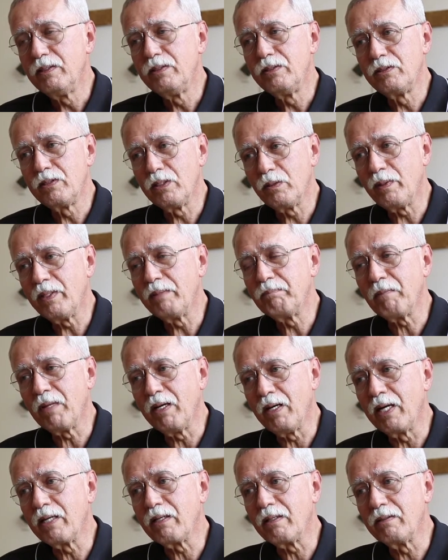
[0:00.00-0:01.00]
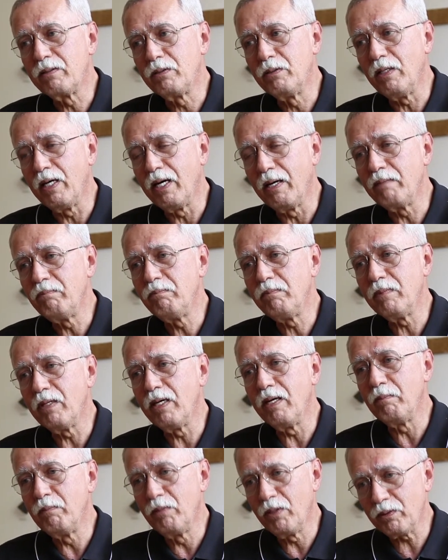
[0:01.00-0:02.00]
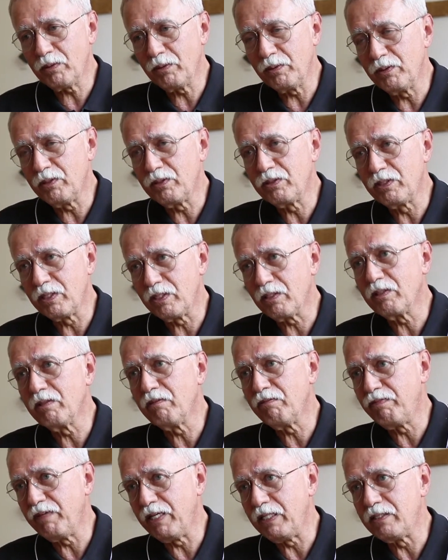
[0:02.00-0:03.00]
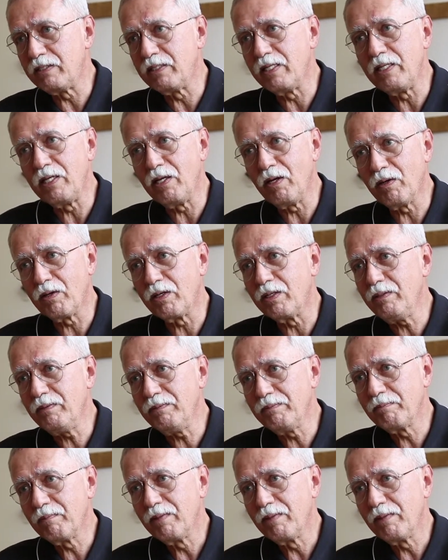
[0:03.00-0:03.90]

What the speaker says: So I'm not going to sit on the fence any longer.